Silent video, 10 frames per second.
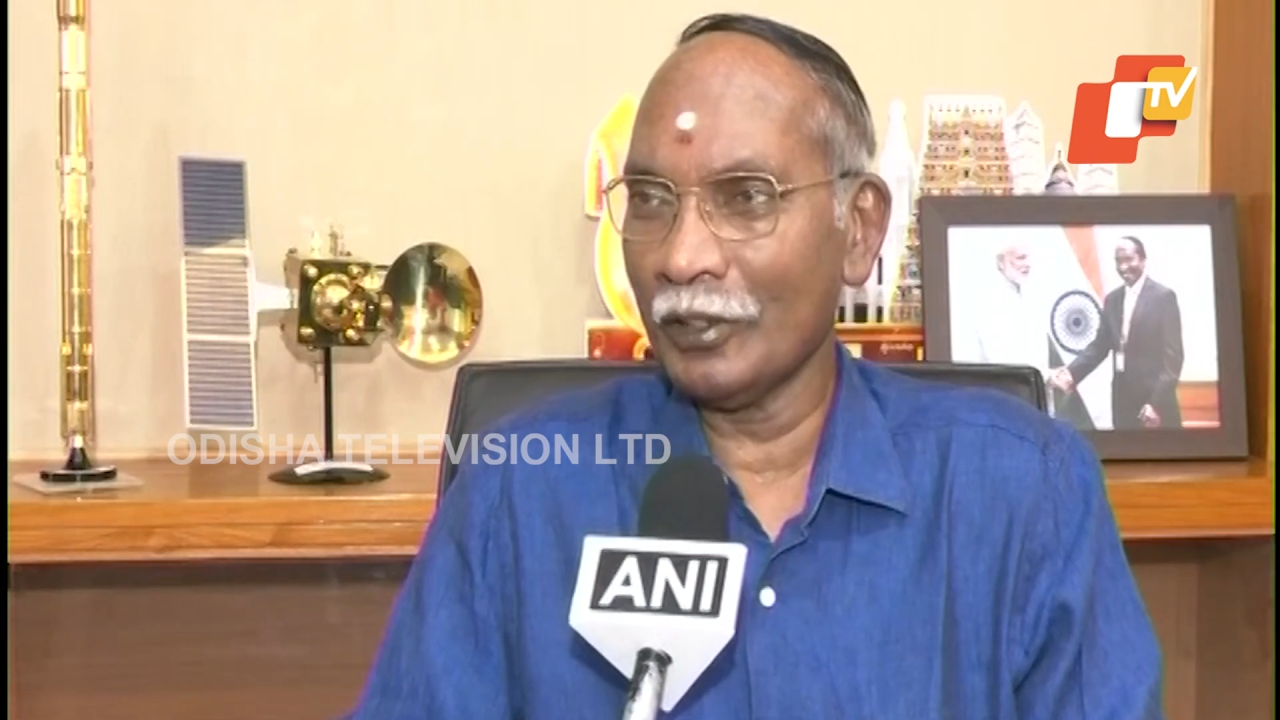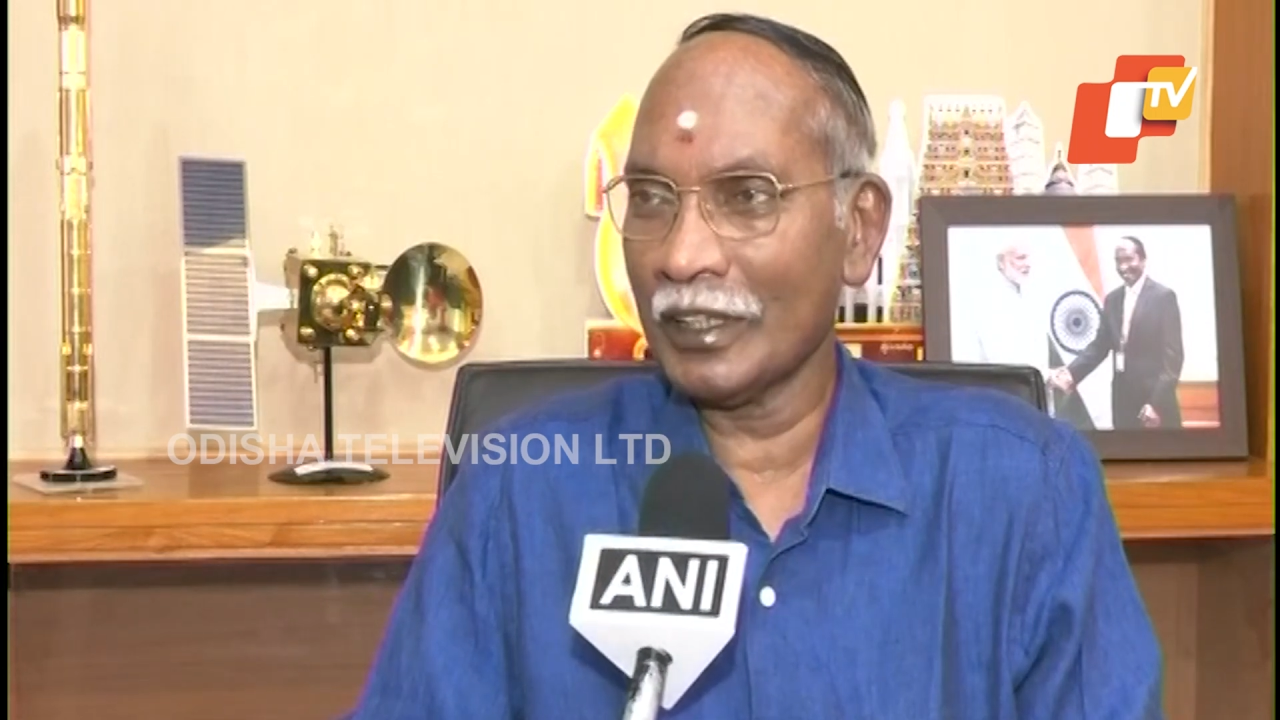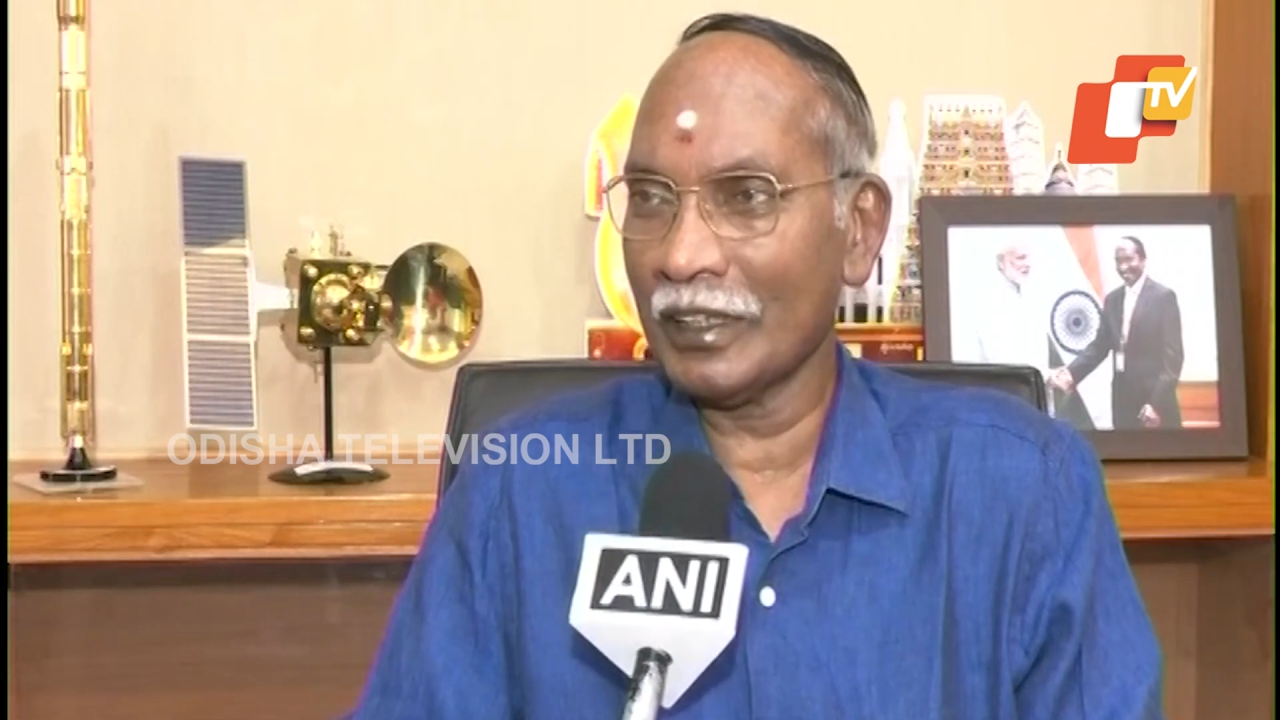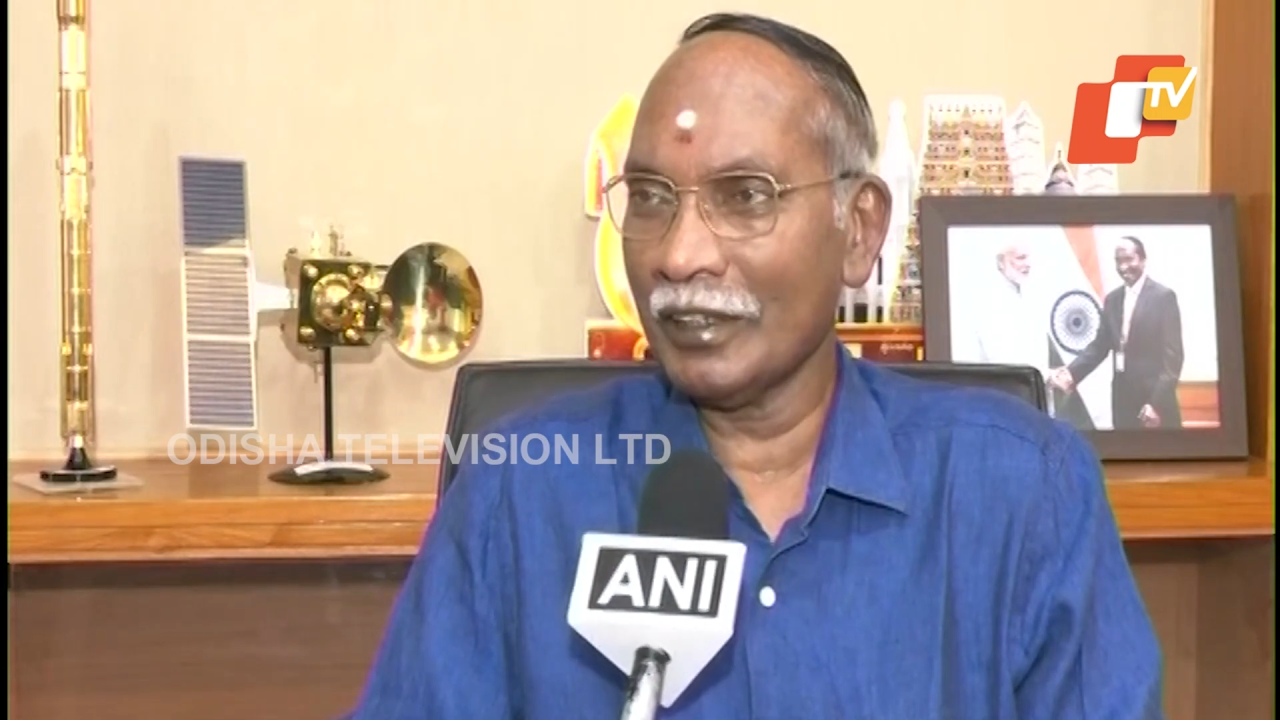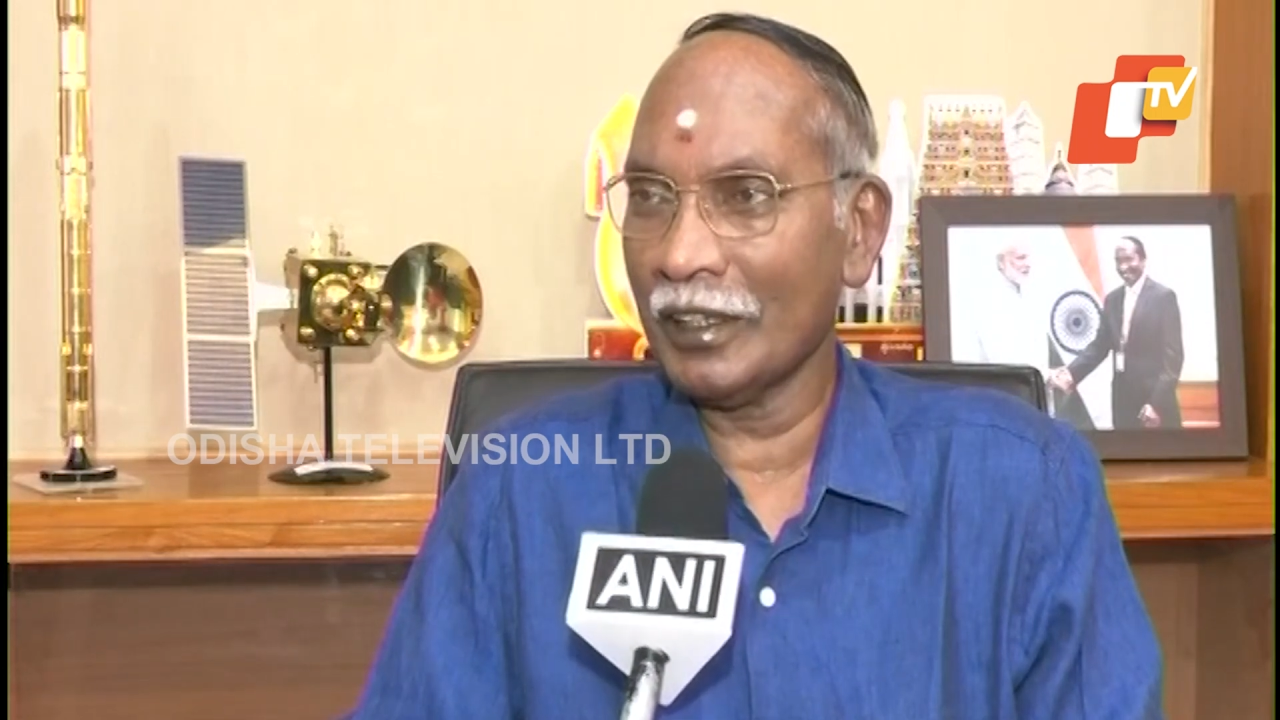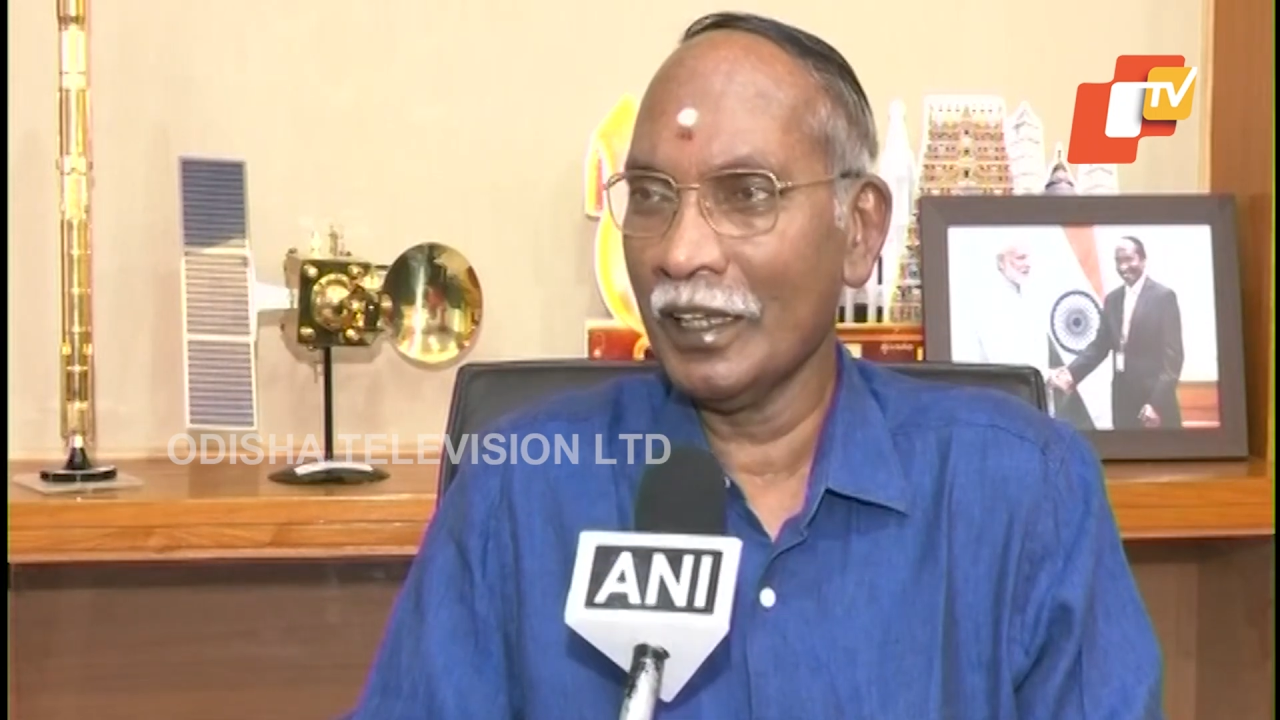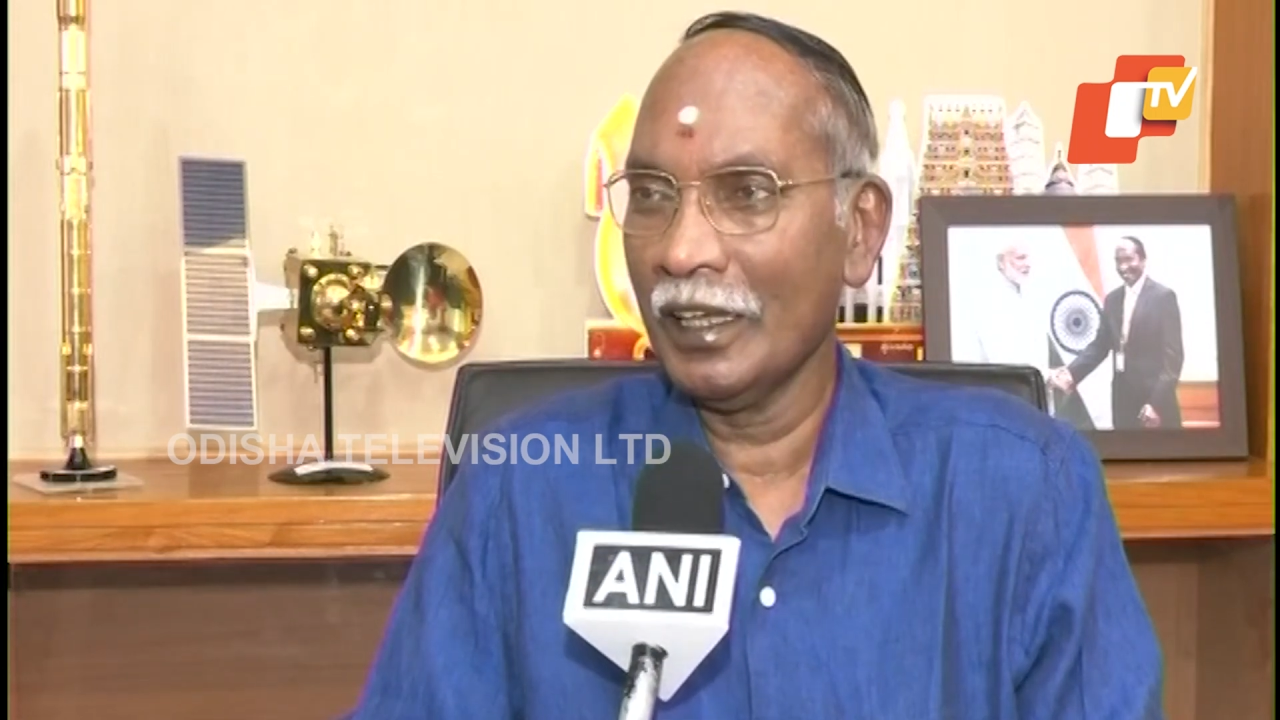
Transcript: Whatever